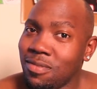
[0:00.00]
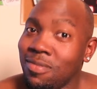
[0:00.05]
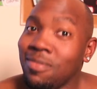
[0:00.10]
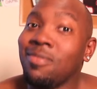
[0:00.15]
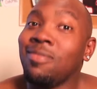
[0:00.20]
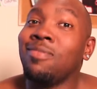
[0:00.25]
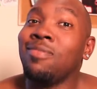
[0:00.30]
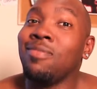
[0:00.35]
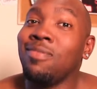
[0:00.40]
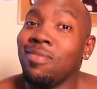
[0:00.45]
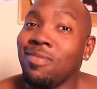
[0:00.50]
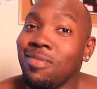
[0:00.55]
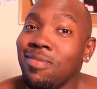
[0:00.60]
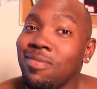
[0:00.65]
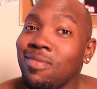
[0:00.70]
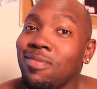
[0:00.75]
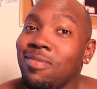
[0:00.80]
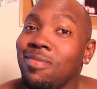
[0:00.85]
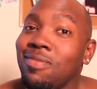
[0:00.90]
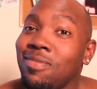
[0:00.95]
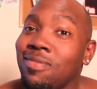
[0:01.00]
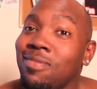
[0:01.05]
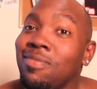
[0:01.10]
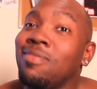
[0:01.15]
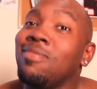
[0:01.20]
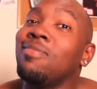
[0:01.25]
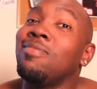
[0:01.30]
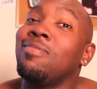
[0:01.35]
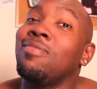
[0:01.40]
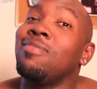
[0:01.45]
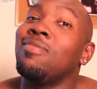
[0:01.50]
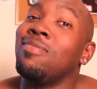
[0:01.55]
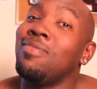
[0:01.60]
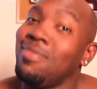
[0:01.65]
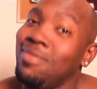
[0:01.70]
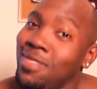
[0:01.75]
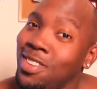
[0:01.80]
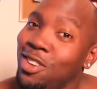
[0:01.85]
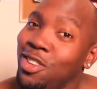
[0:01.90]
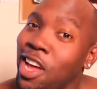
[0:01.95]
Mm.
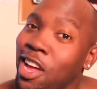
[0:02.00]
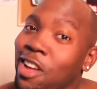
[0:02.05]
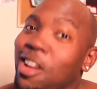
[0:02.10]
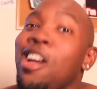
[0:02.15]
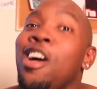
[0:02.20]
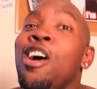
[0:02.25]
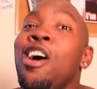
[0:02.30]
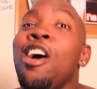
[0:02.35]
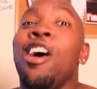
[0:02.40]
Mm-hmm. You like,